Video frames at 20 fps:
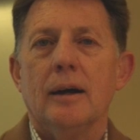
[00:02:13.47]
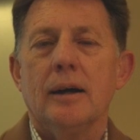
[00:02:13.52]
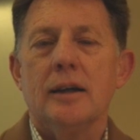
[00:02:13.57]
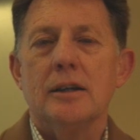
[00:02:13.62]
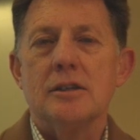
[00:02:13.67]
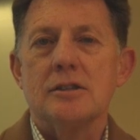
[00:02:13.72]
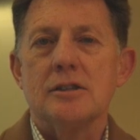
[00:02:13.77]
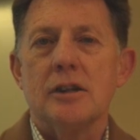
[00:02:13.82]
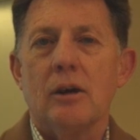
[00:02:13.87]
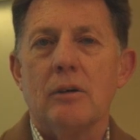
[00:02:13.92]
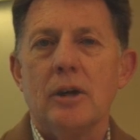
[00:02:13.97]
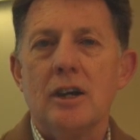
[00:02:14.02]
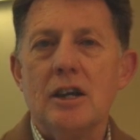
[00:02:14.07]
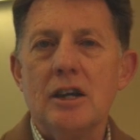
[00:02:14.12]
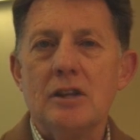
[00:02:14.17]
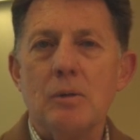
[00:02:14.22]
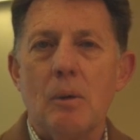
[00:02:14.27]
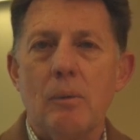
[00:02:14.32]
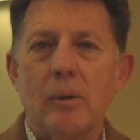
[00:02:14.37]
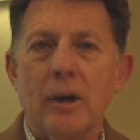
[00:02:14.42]
And so
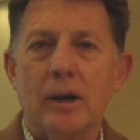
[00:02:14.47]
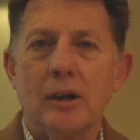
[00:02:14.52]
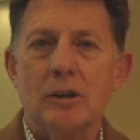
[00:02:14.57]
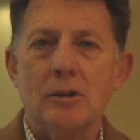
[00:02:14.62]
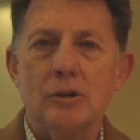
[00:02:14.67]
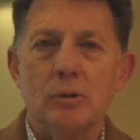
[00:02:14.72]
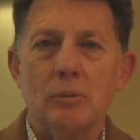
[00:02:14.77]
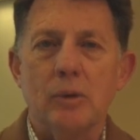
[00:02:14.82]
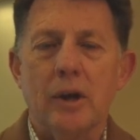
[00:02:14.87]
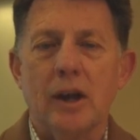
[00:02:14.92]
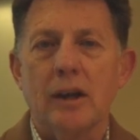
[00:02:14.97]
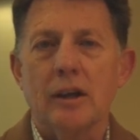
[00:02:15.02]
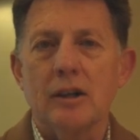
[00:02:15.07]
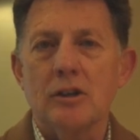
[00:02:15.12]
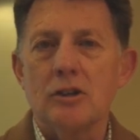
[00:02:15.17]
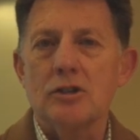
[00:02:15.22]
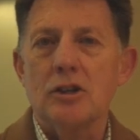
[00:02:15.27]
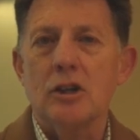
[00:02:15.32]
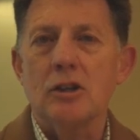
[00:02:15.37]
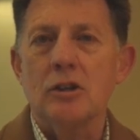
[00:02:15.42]
here's what we're going to do. We're going to
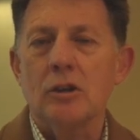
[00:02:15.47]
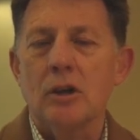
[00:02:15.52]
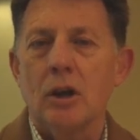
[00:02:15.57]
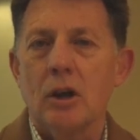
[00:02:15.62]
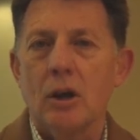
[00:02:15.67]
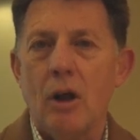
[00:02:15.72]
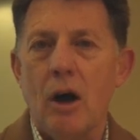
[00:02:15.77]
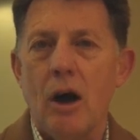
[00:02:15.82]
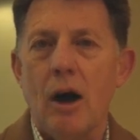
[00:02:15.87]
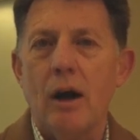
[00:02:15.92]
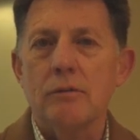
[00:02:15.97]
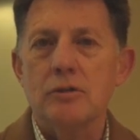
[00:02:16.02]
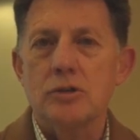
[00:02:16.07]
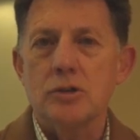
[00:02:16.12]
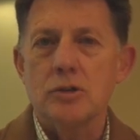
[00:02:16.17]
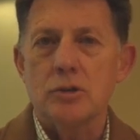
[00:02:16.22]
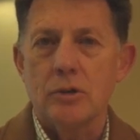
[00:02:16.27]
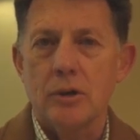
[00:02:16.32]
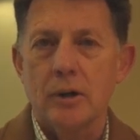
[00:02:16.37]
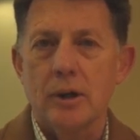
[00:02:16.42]
continue to live
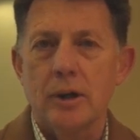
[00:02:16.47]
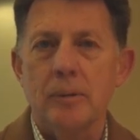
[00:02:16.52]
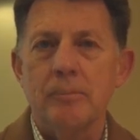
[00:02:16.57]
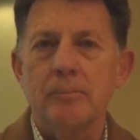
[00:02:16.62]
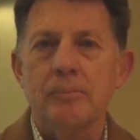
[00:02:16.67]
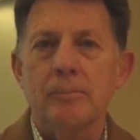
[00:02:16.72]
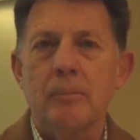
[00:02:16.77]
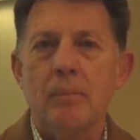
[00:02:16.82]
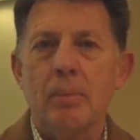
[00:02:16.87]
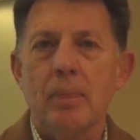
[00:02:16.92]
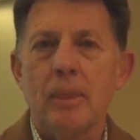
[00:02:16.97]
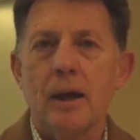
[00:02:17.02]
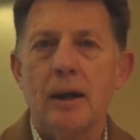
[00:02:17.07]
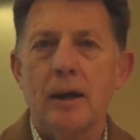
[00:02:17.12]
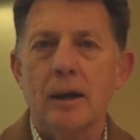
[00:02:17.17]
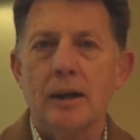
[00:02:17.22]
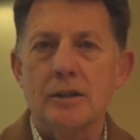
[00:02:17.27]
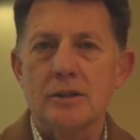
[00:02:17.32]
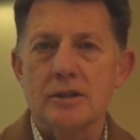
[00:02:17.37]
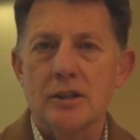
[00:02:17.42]
stream
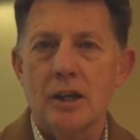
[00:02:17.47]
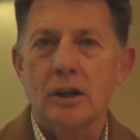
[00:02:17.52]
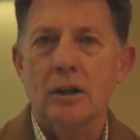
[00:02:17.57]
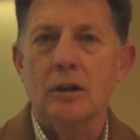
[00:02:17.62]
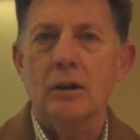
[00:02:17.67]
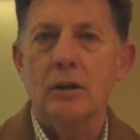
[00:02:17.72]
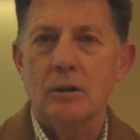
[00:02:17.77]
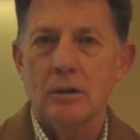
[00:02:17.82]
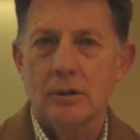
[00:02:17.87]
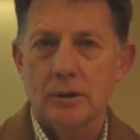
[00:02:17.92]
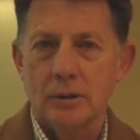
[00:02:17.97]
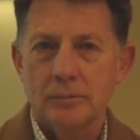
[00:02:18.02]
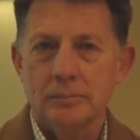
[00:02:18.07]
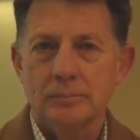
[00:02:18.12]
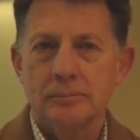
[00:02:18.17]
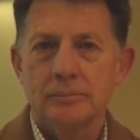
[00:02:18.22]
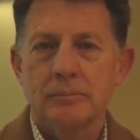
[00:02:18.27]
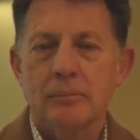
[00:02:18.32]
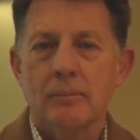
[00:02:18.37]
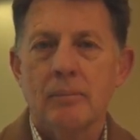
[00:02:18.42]
10 o'clock
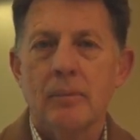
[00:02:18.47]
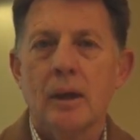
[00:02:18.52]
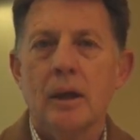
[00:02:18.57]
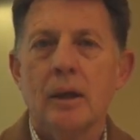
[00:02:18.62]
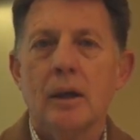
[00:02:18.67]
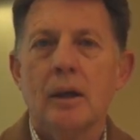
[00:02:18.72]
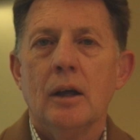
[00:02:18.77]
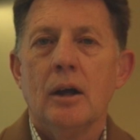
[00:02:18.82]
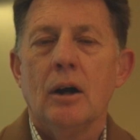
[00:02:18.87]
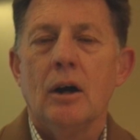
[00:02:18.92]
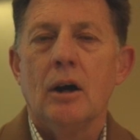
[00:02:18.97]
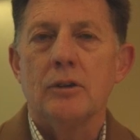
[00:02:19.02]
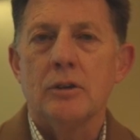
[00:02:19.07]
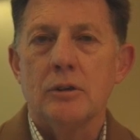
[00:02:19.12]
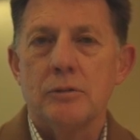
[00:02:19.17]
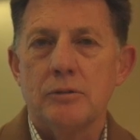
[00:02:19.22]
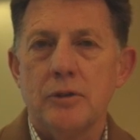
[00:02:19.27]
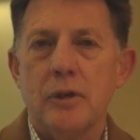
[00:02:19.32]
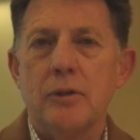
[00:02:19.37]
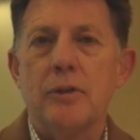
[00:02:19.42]
on
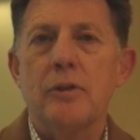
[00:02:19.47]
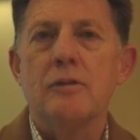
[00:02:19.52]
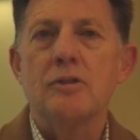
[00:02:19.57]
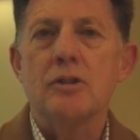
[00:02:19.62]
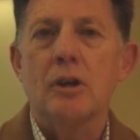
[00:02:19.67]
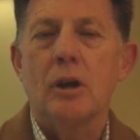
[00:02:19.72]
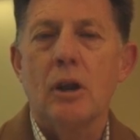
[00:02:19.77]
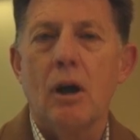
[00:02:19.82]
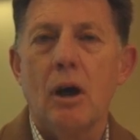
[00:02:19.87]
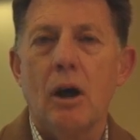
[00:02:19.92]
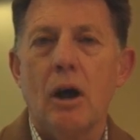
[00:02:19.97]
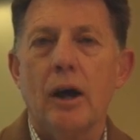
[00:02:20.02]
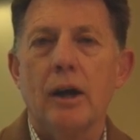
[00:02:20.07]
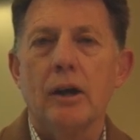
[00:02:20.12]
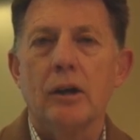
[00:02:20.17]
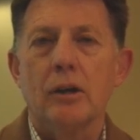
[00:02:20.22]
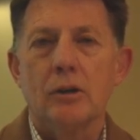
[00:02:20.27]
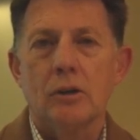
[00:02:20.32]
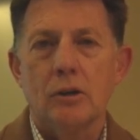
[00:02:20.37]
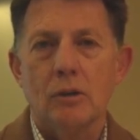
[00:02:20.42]
the 5th of
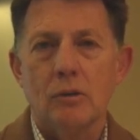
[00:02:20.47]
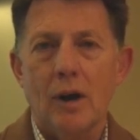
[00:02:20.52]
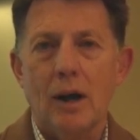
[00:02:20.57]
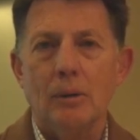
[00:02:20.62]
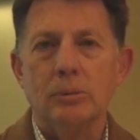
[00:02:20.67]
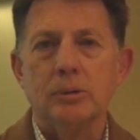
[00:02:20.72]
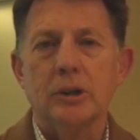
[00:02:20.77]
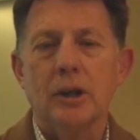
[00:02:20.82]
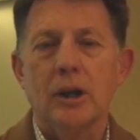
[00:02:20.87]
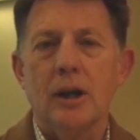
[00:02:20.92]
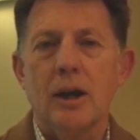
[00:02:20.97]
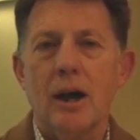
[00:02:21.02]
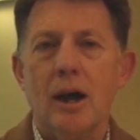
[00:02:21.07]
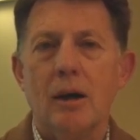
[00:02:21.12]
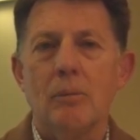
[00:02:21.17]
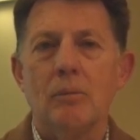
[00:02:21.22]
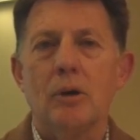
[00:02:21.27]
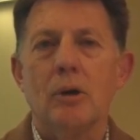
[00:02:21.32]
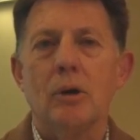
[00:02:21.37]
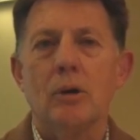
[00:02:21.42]
July. You're able to
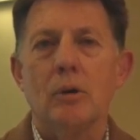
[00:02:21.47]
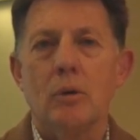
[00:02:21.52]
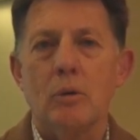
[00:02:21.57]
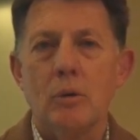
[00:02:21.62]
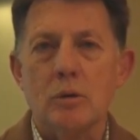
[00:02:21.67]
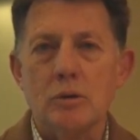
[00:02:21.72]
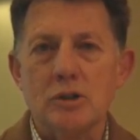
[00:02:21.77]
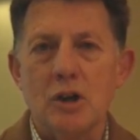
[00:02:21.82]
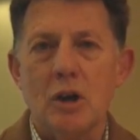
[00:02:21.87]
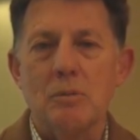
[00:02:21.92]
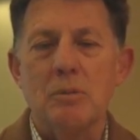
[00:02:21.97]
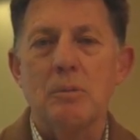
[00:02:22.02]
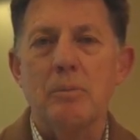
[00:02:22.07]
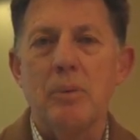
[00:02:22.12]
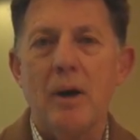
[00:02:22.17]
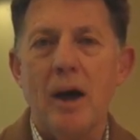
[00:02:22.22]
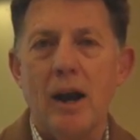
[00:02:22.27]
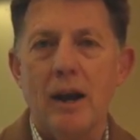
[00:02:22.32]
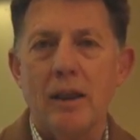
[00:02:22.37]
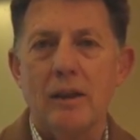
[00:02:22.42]
come and also be
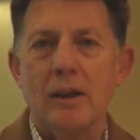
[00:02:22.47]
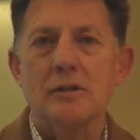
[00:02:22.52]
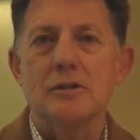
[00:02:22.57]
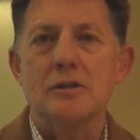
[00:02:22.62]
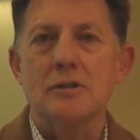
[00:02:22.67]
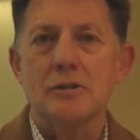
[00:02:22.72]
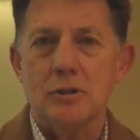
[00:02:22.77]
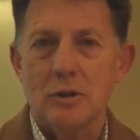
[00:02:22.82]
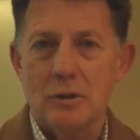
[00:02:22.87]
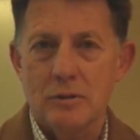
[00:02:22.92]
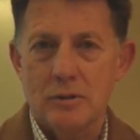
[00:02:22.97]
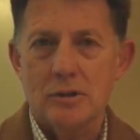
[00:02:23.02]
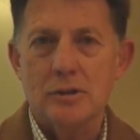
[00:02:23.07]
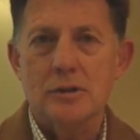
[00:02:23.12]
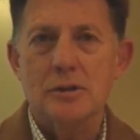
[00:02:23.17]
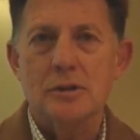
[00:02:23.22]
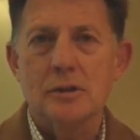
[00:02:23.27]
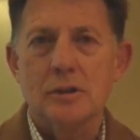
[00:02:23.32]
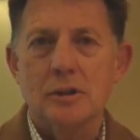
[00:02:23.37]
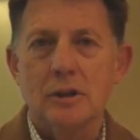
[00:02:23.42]
part of that
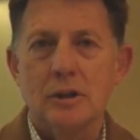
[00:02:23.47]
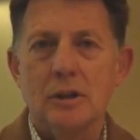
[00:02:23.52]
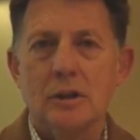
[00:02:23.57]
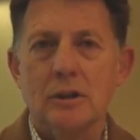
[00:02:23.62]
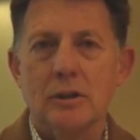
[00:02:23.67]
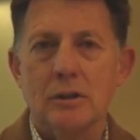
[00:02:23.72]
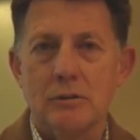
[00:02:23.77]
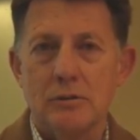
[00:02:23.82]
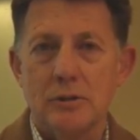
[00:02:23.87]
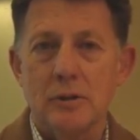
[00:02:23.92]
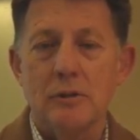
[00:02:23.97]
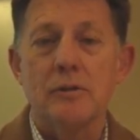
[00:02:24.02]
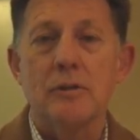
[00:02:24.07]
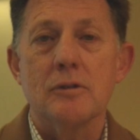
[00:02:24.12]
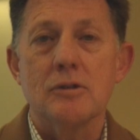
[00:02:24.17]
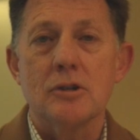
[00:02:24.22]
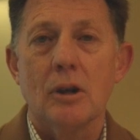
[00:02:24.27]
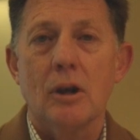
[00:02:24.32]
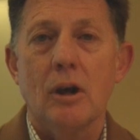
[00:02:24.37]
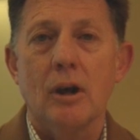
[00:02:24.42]
service on the 5th
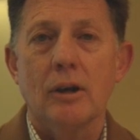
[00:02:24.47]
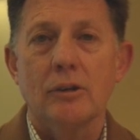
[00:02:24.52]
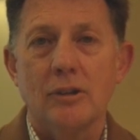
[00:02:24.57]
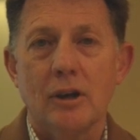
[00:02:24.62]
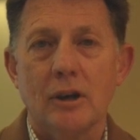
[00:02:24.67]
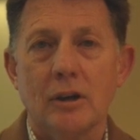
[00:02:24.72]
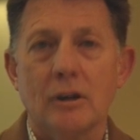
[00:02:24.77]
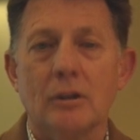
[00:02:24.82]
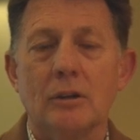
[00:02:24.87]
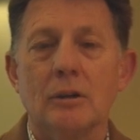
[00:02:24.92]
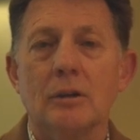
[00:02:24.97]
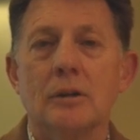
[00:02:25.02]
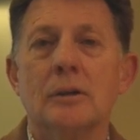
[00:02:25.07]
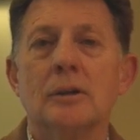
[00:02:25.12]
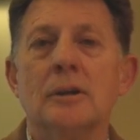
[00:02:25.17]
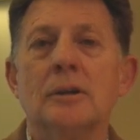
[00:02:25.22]
of July, 10 o'clock.